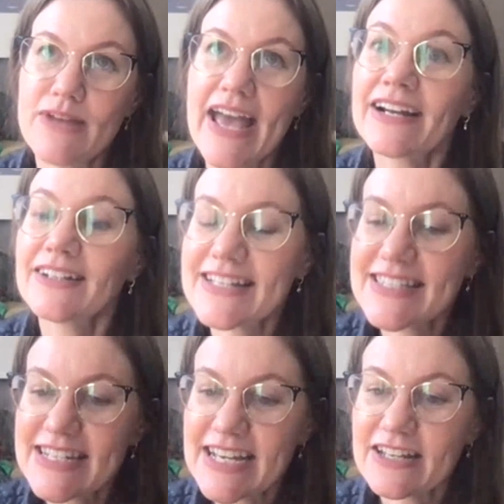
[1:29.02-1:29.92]
analyze
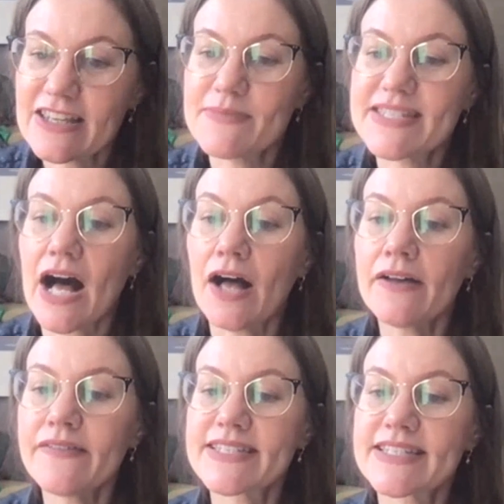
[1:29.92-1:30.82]
the data
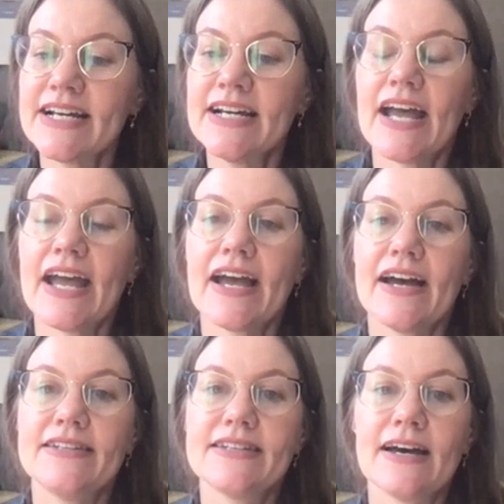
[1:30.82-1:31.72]
themselves
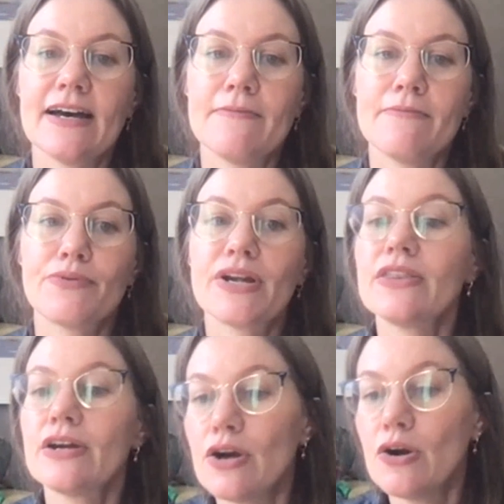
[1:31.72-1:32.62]
and bring
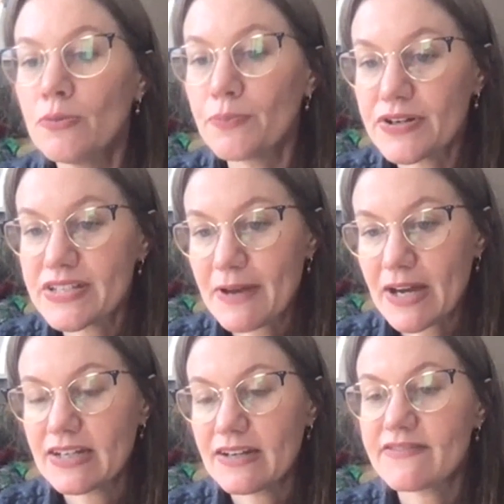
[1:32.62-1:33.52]
their own
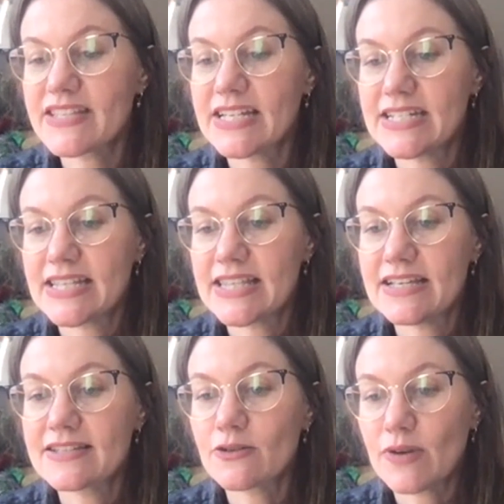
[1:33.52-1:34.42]
perspectives into
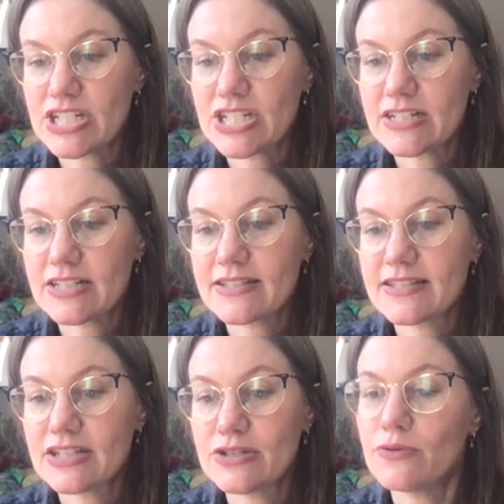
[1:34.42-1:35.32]
these
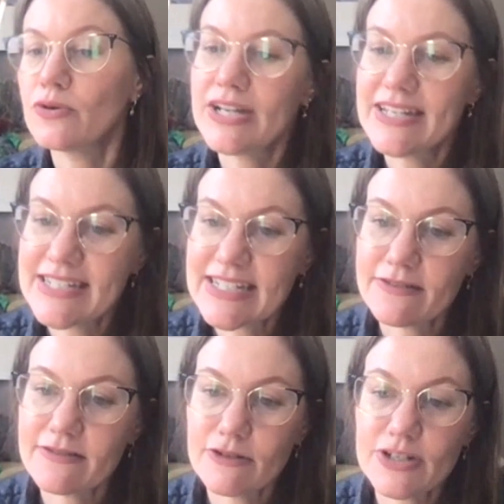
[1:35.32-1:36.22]
questions or
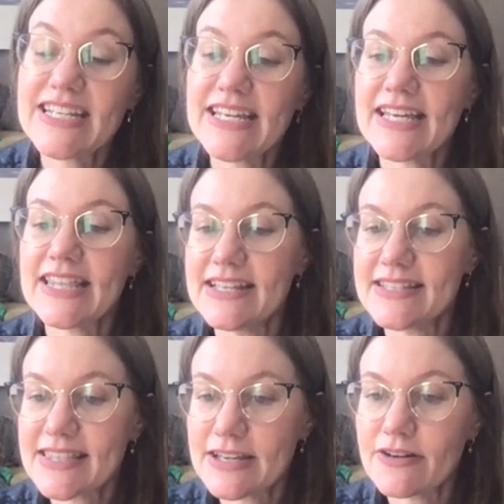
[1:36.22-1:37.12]
into critiquing
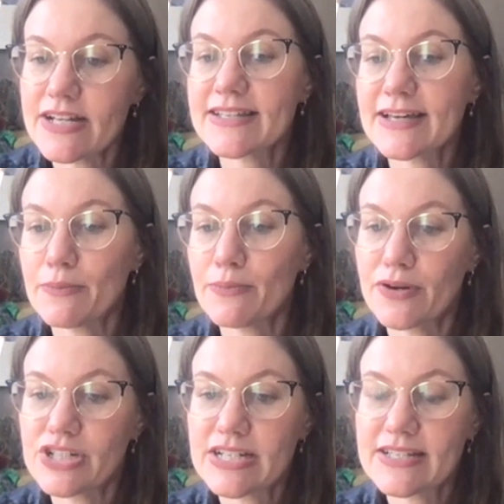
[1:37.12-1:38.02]
these theories and
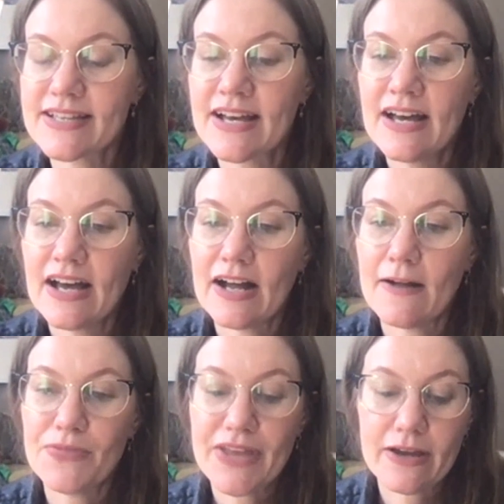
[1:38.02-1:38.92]
approaches
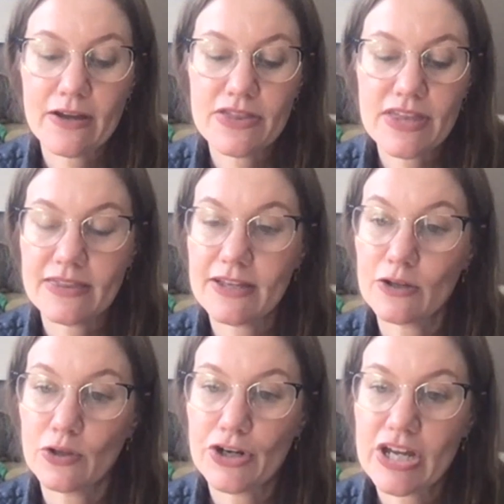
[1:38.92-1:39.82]
that
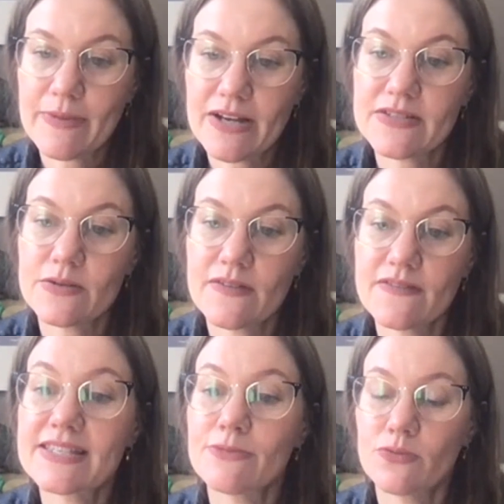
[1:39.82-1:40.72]
they're learning about. So it
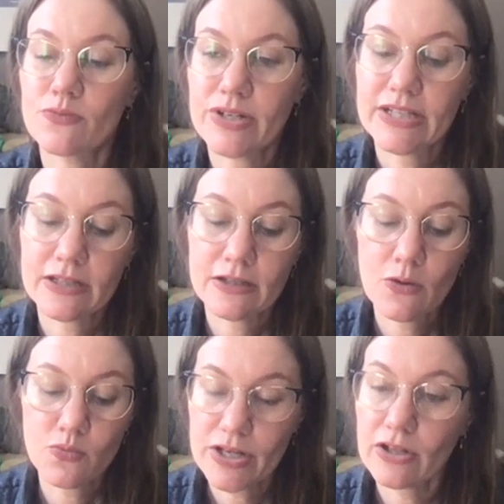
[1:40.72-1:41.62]
gives them a real
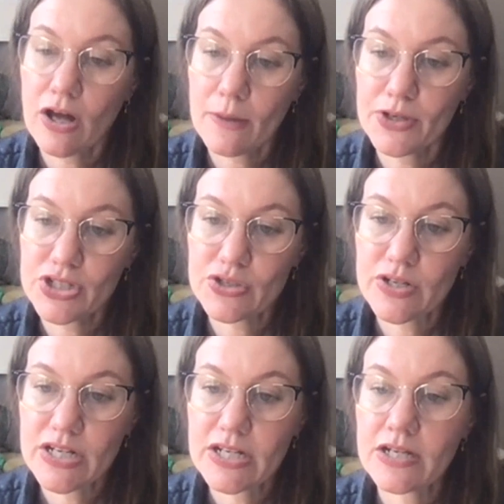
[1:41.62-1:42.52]

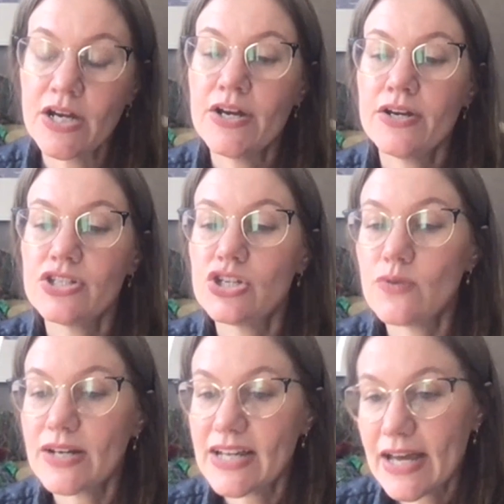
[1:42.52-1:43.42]
opportunity
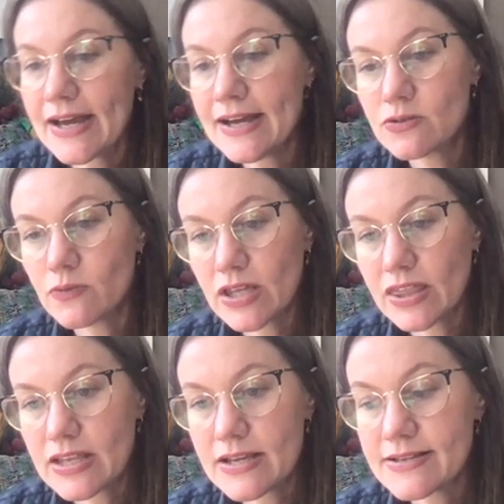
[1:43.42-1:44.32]
to engage
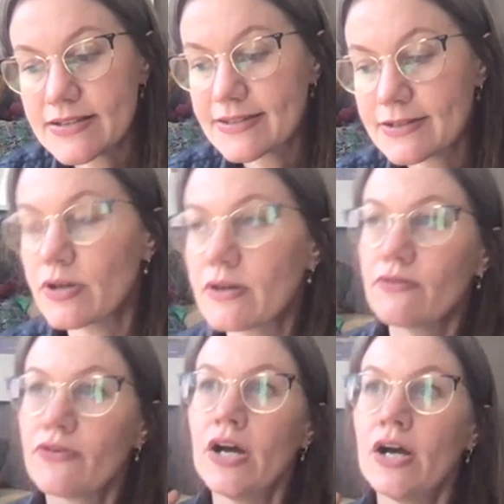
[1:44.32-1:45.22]
with these sort
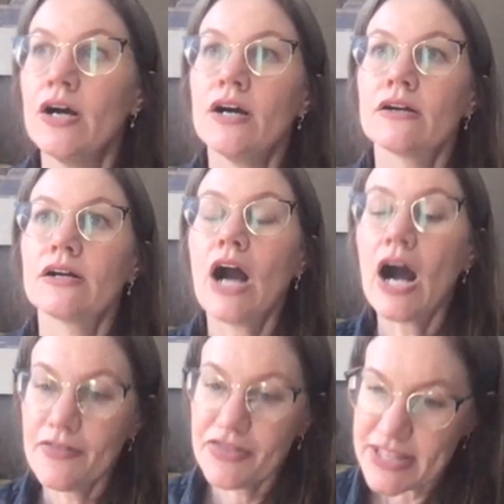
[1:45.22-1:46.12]
of
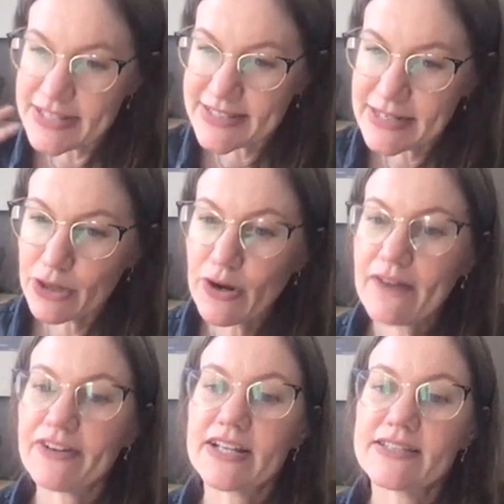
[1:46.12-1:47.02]
these
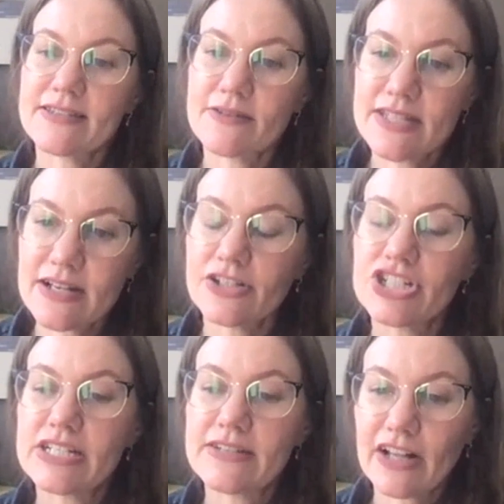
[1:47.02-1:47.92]
demographic and
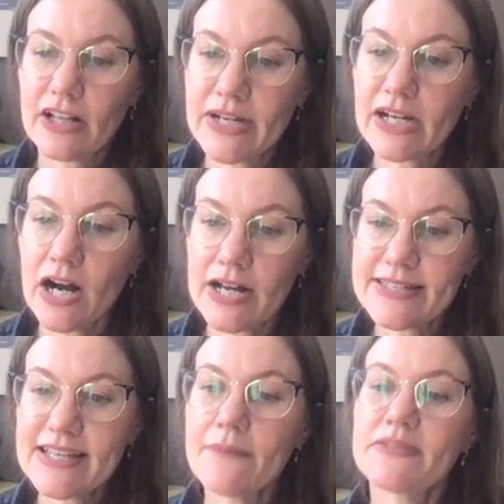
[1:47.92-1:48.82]
sociology and development
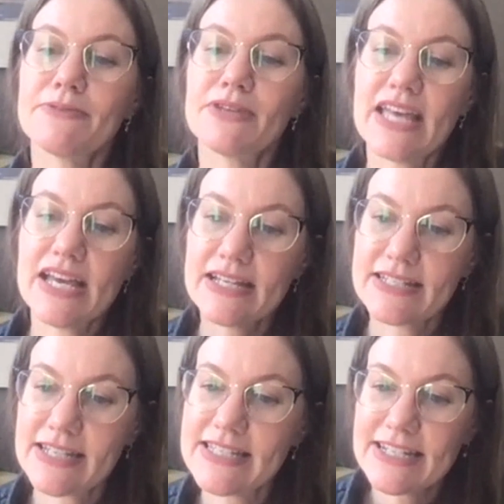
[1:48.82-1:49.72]
concepts, but they get
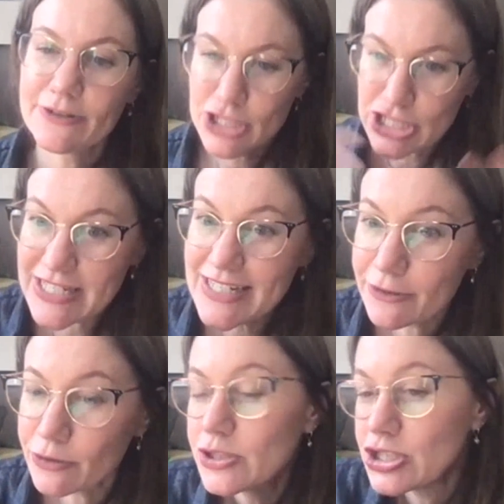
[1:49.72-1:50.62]
to
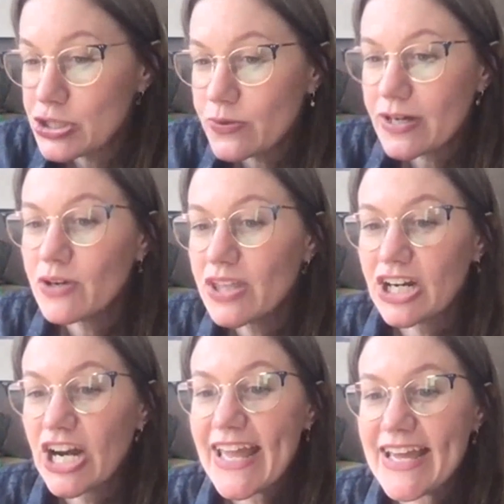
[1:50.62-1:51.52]
do it with
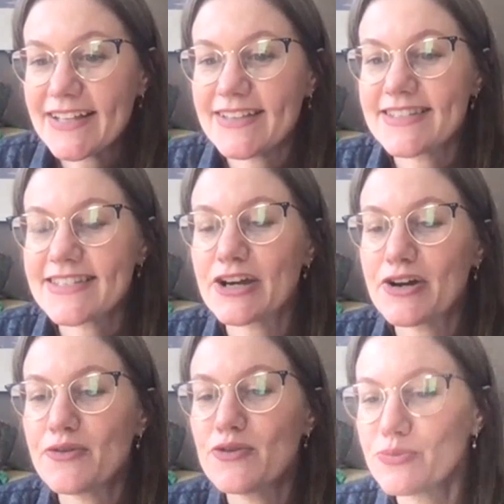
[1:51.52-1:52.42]
their hands.
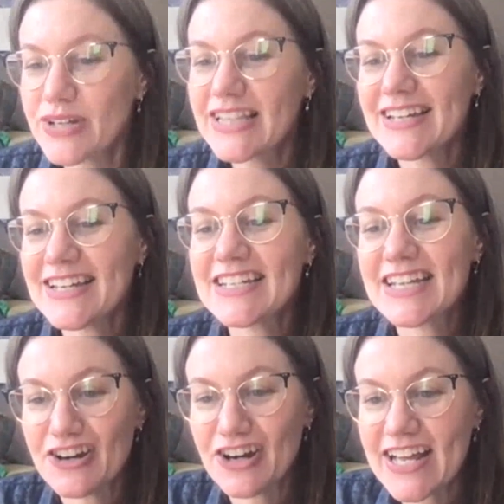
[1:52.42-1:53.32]
So you really need to
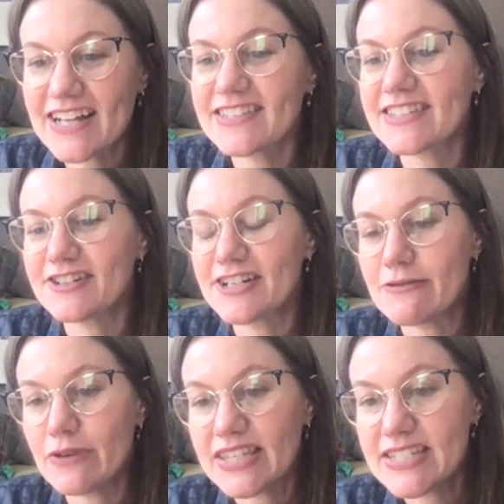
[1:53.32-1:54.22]
get your hands
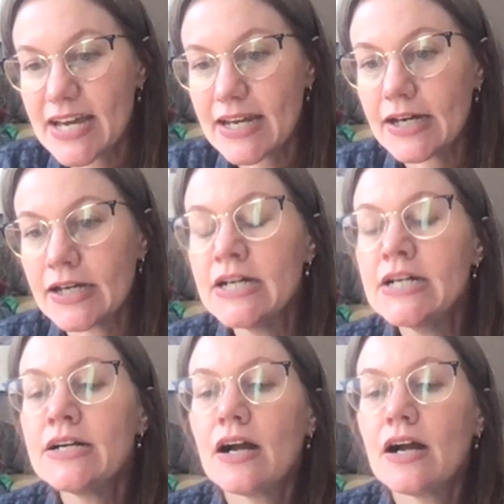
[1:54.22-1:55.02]
dirty with data,